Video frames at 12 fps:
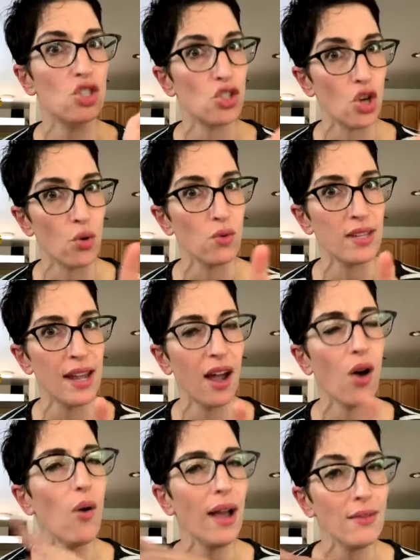don't say,
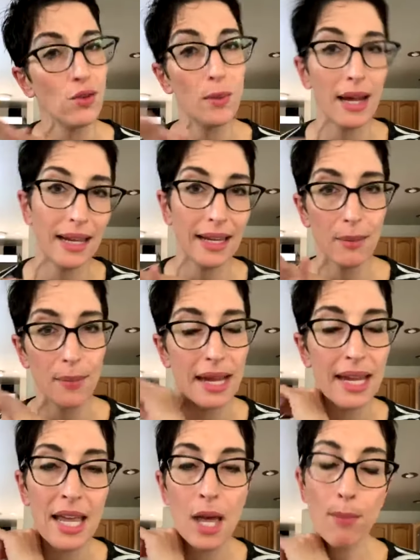oh, I have to wait and get
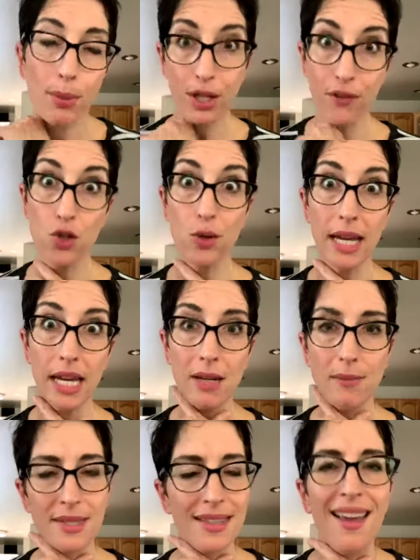my book of
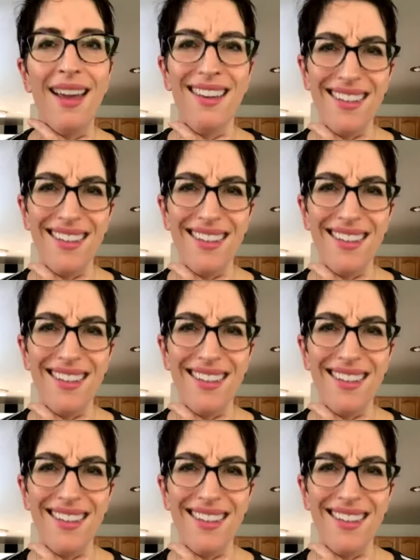dreams.